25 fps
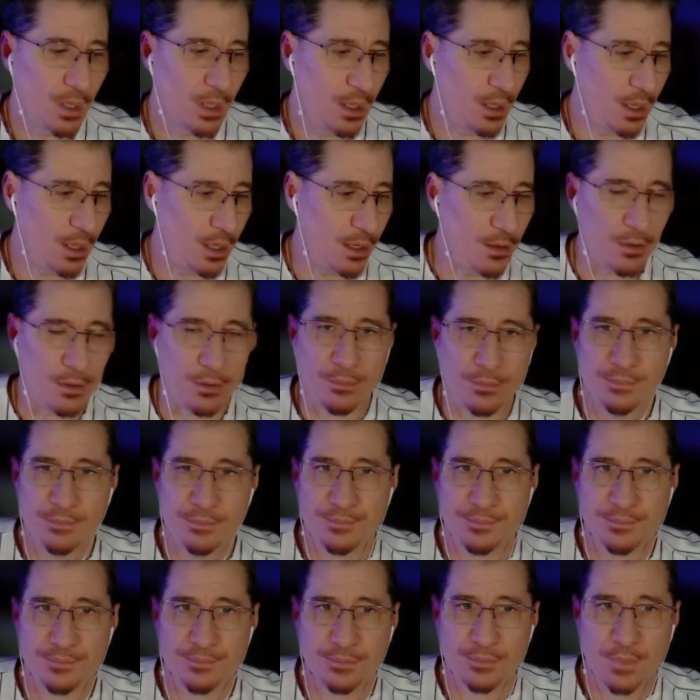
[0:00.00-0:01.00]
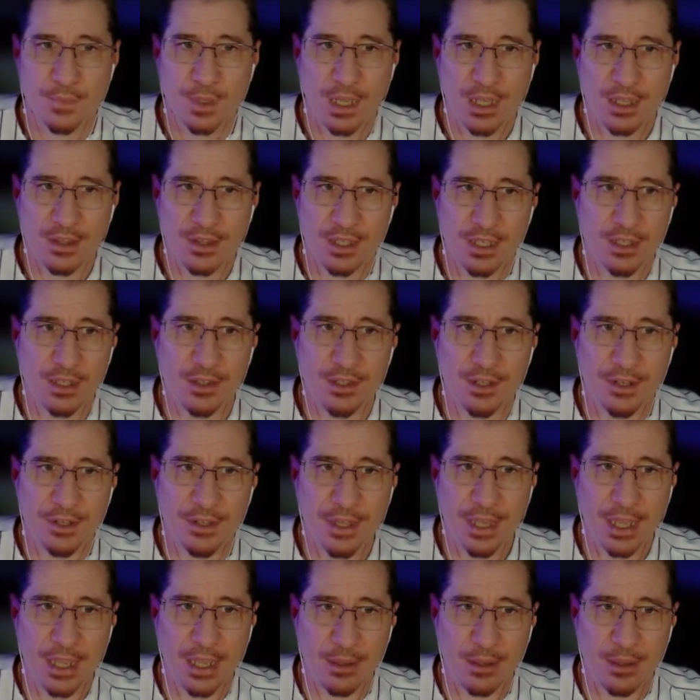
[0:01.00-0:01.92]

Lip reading: I don't know. At the end of the day,